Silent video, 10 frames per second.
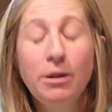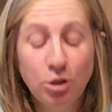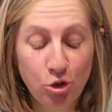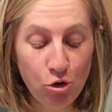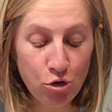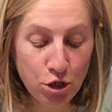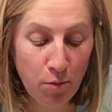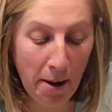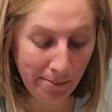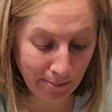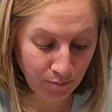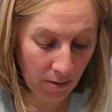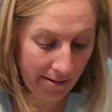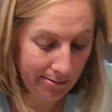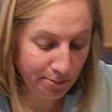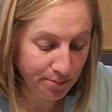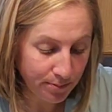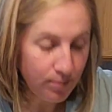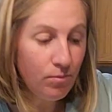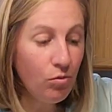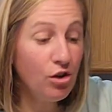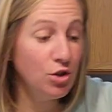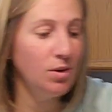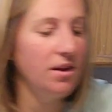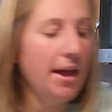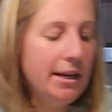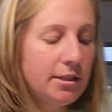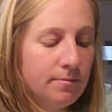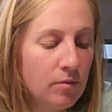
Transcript: Still crispy. That's what I like.